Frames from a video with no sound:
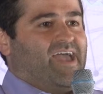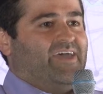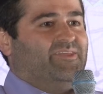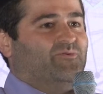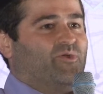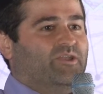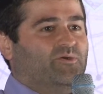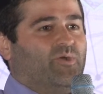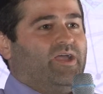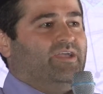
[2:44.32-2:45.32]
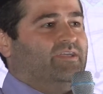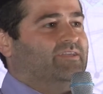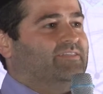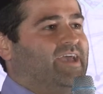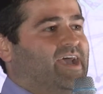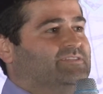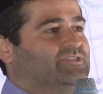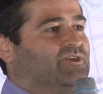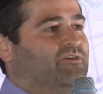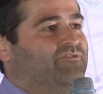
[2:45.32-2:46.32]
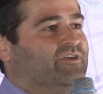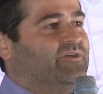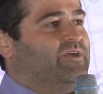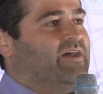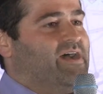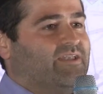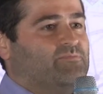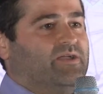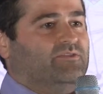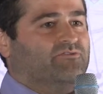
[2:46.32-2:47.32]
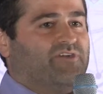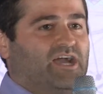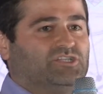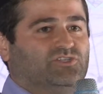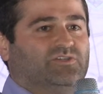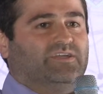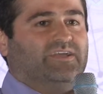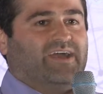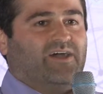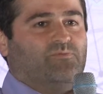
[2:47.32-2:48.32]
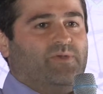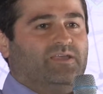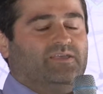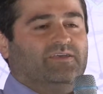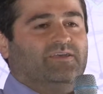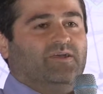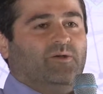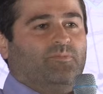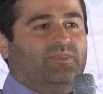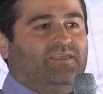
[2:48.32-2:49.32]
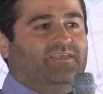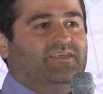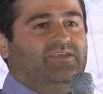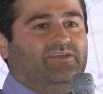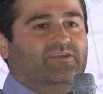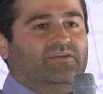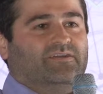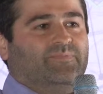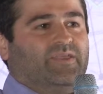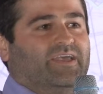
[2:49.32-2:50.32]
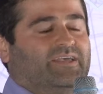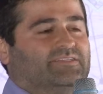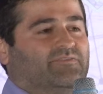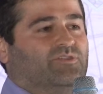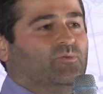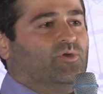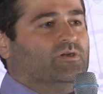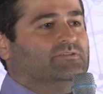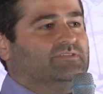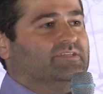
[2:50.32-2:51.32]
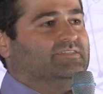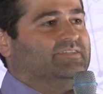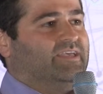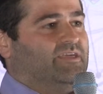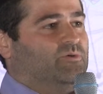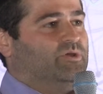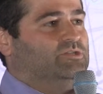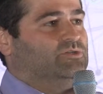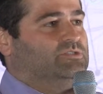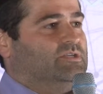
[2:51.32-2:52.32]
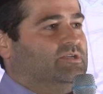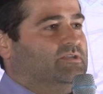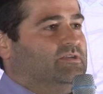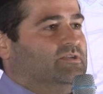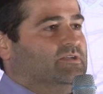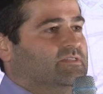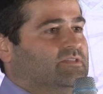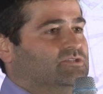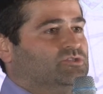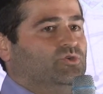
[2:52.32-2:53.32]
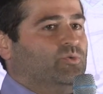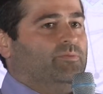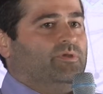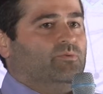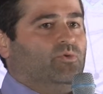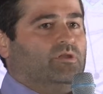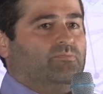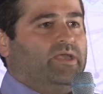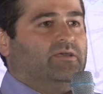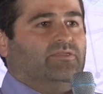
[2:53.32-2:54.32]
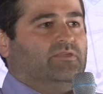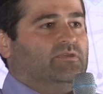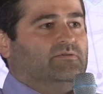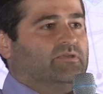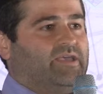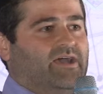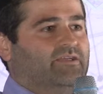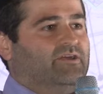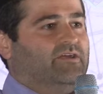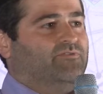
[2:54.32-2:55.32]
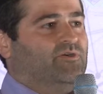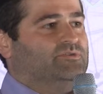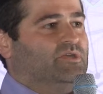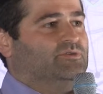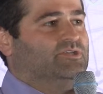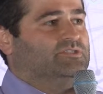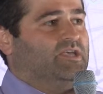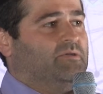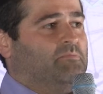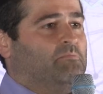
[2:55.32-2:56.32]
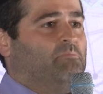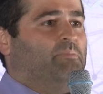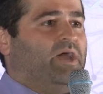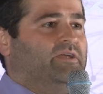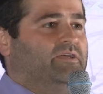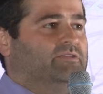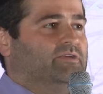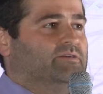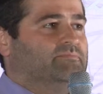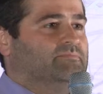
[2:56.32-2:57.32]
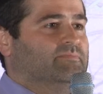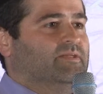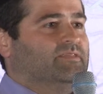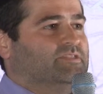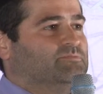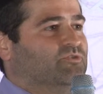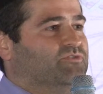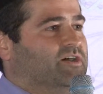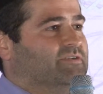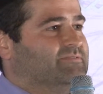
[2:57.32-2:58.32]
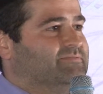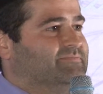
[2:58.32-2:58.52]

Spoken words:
And then right away, they had to start figuring out how to manufacture it and how to make it. But the key here is if the world didn't say they were interested, these 2 women wouldn't make the cat ear headphones. They would just say, bad idea, let's move on.